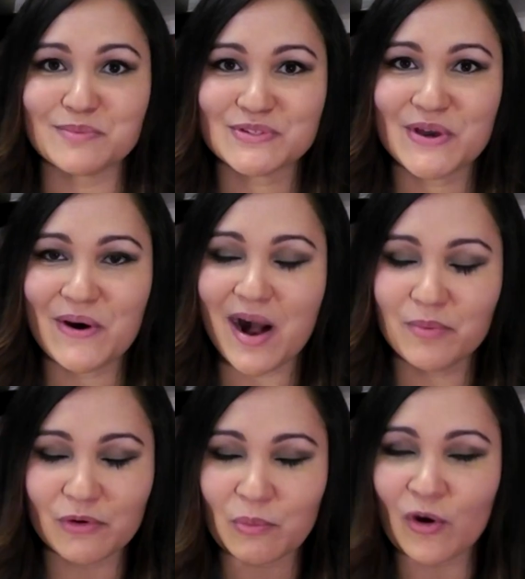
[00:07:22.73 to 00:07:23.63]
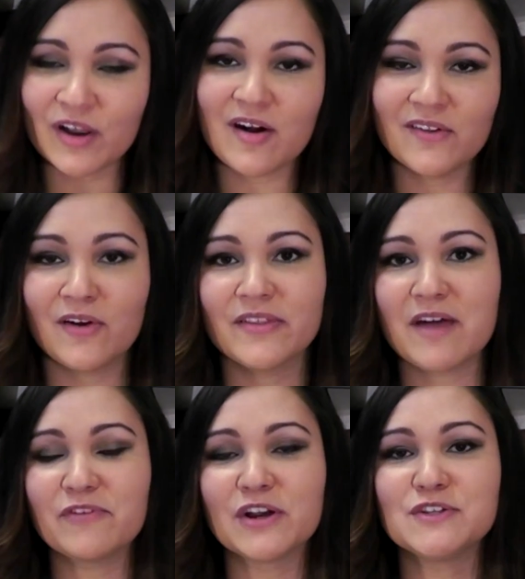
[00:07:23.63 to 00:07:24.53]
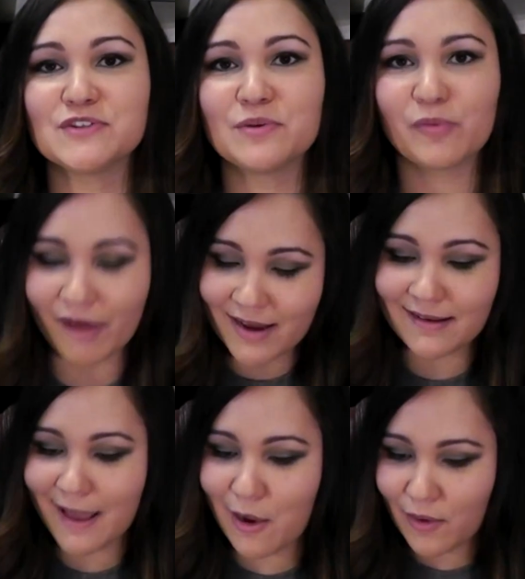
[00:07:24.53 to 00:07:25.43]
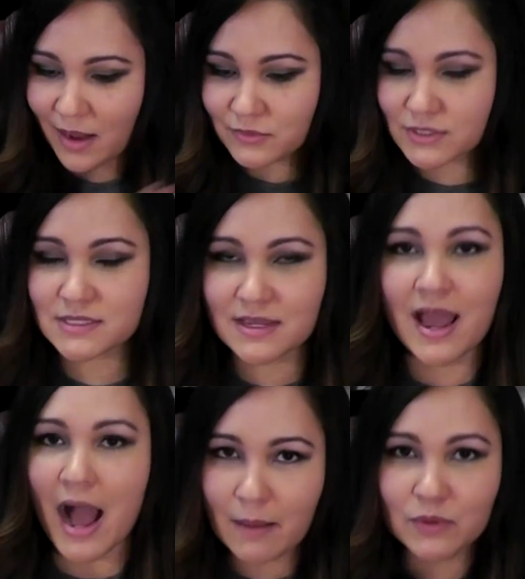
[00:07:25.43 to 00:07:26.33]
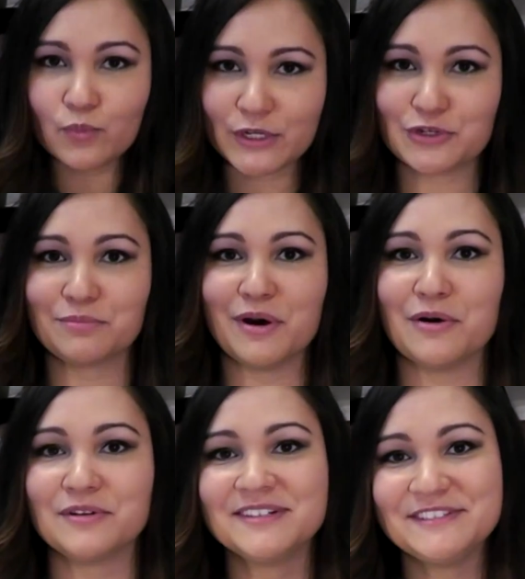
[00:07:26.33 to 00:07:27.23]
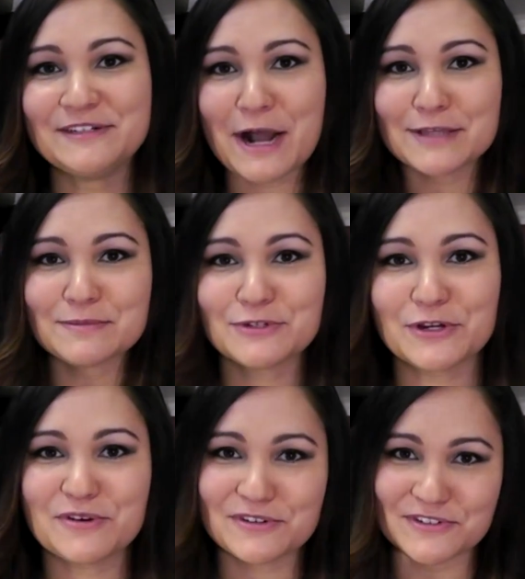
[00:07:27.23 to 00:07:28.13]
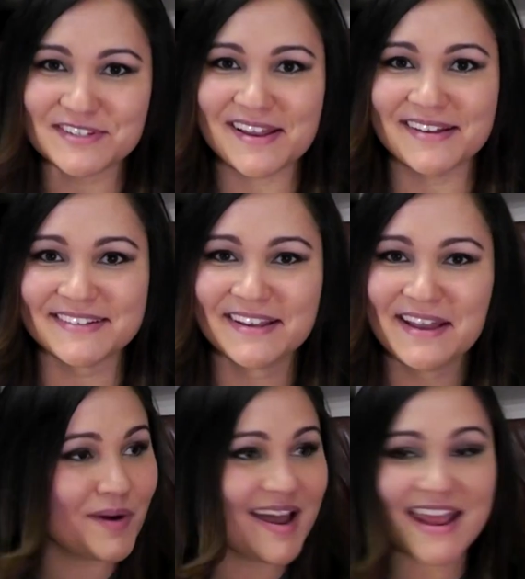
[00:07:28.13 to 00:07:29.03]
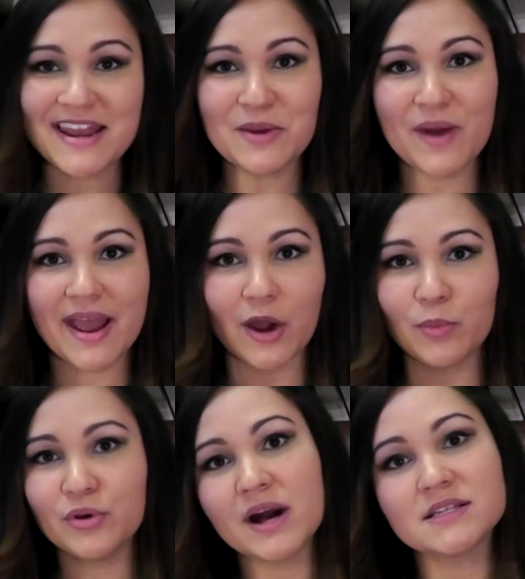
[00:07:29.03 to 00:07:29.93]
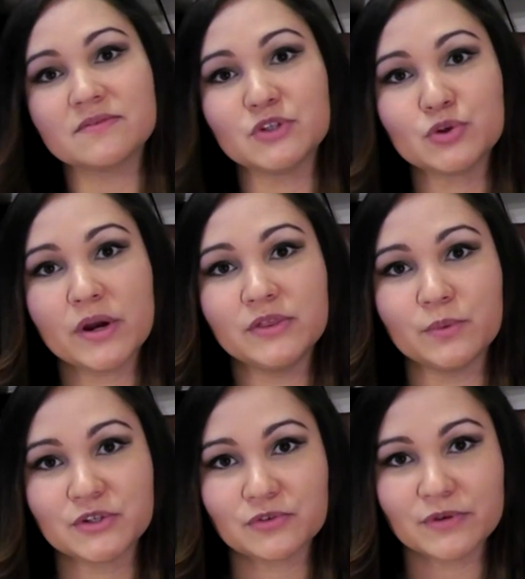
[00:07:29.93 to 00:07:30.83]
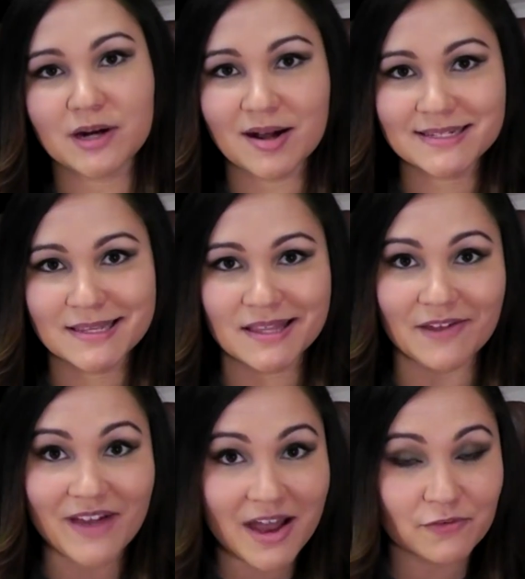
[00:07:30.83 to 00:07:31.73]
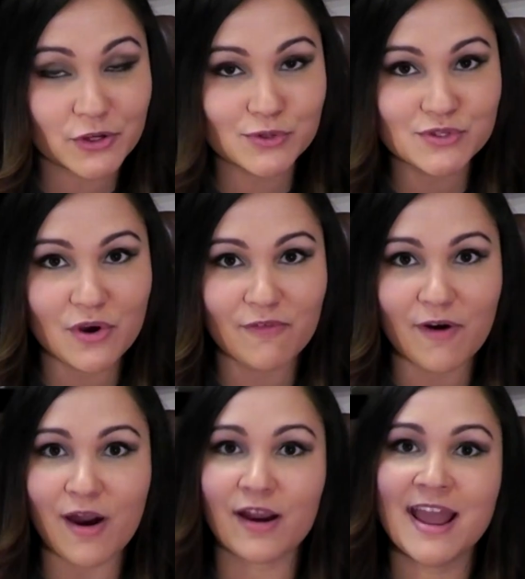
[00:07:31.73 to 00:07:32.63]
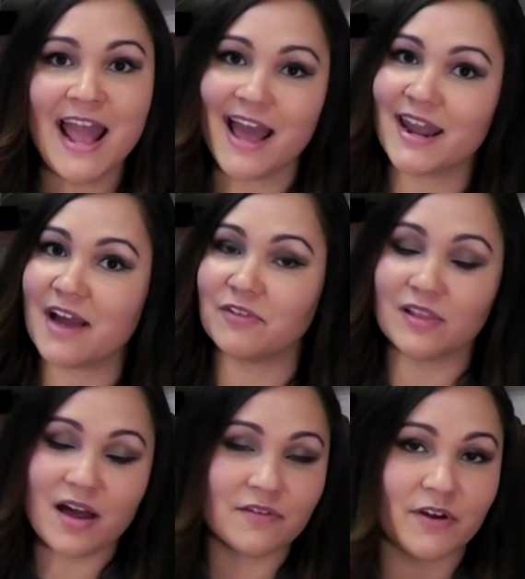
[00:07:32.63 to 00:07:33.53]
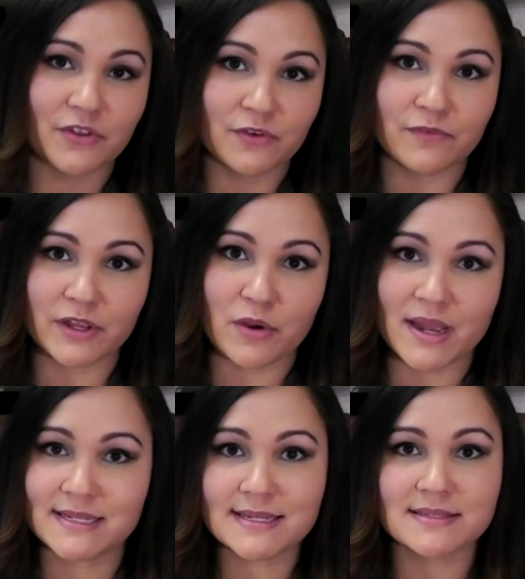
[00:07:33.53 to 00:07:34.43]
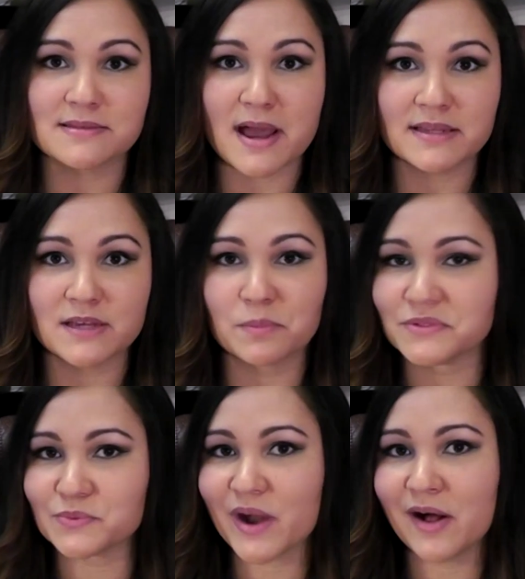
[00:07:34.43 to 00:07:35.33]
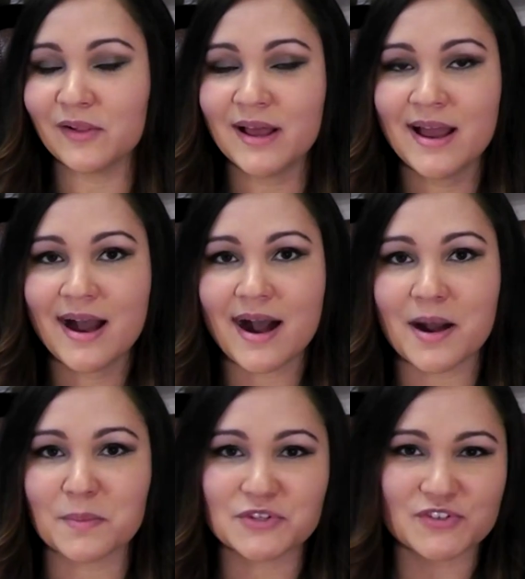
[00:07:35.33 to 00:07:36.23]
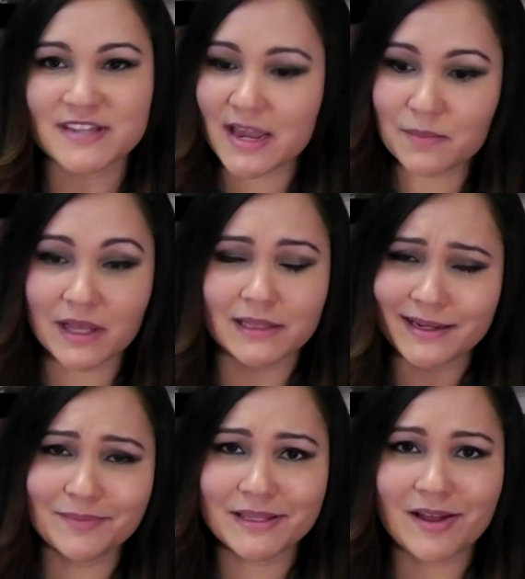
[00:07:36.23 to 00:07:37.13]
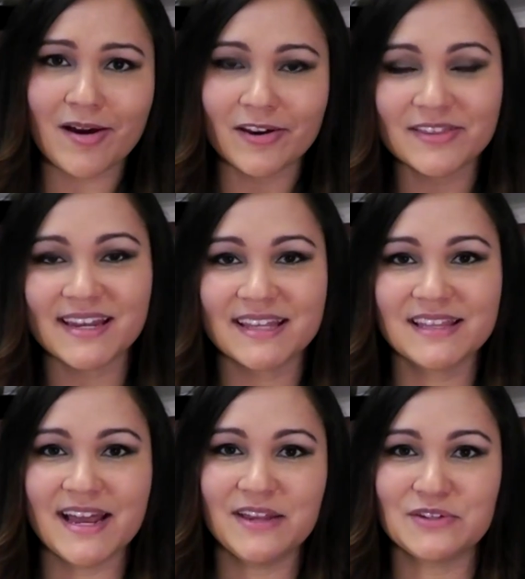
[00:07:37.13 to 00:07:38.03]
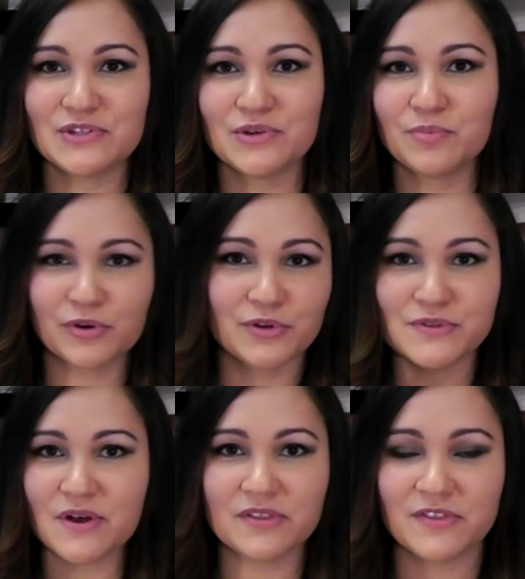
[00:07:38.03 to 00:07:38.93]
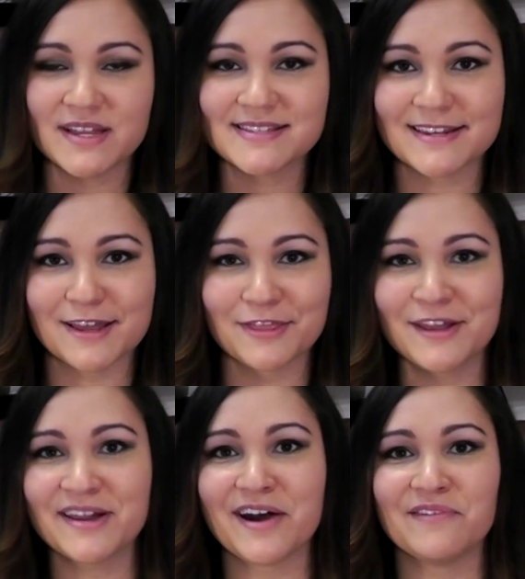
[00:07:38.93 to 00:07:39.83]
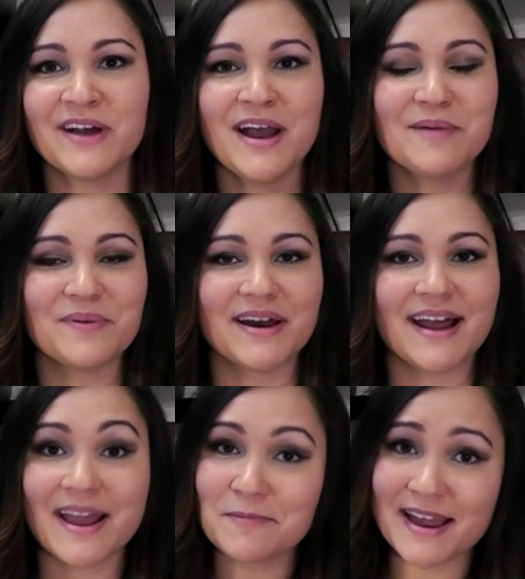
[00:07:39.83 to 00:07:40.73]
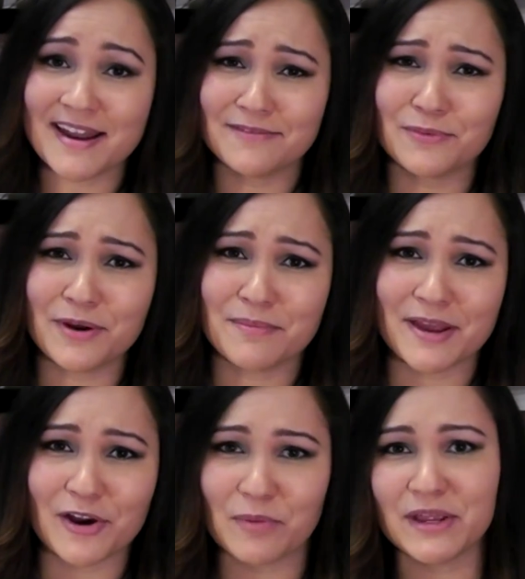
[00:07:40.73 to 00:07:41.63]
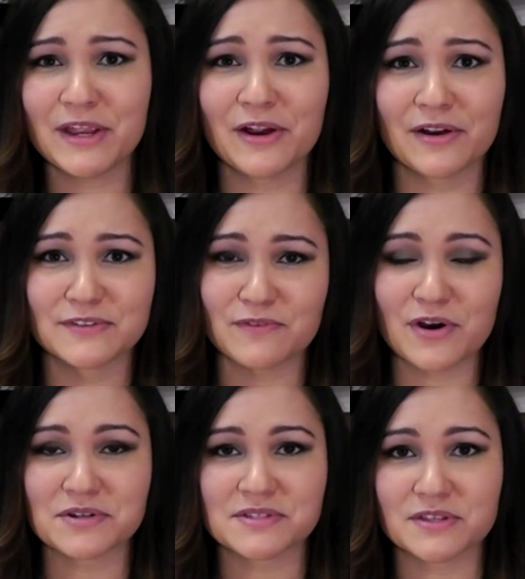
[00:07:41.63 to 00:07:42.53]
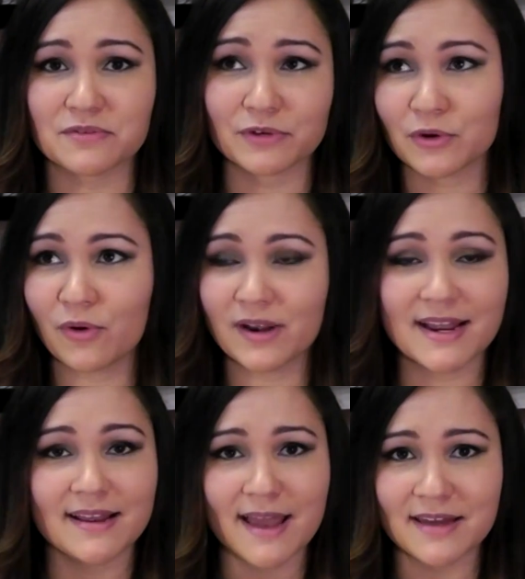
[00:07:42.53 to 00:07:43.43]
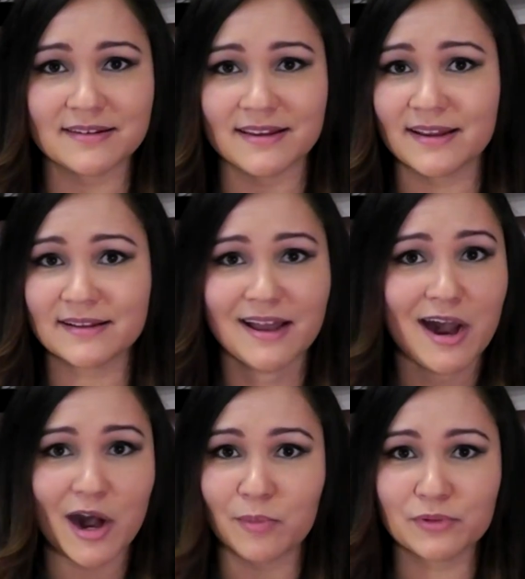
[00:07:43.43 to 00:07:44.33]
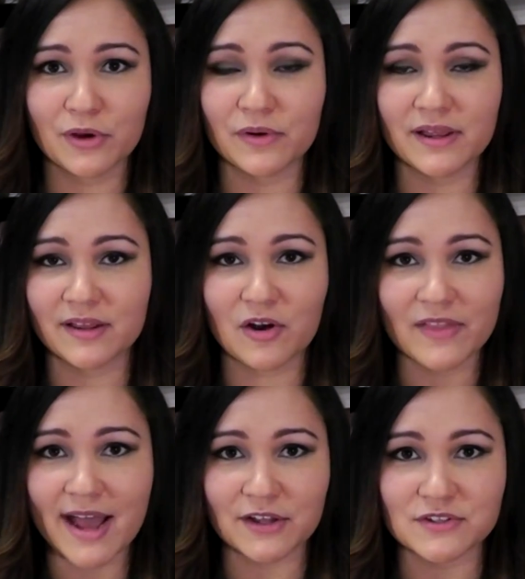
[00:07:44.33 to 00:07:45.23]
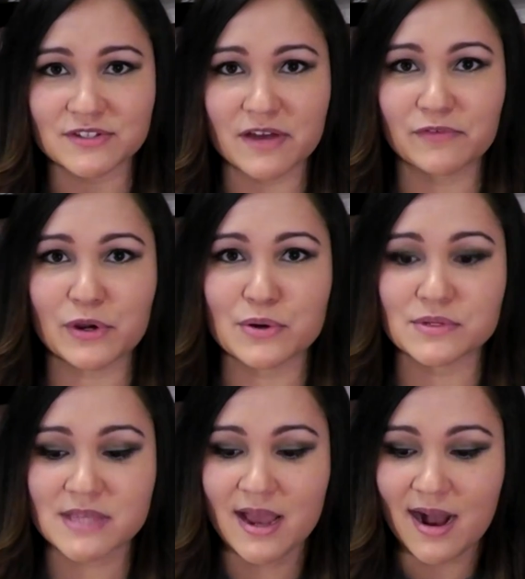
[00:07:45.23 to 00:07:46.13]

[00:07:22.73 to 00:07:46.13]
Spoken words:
So I'll be reporting on all that very soon, but right now I'm in Witcher mode, you guys. I'm sure you understand. But anyway, I hope you guys have enjoyed the Witcher 3 content that I've had for you so far, and I have a lot of other video ideas lined up as well. It's just taken me a little bit longer than I'd like to produce all the things that I think of, but I am kind of a one-man army here as far as the recording, editing, uploading, and all that good stuff goes.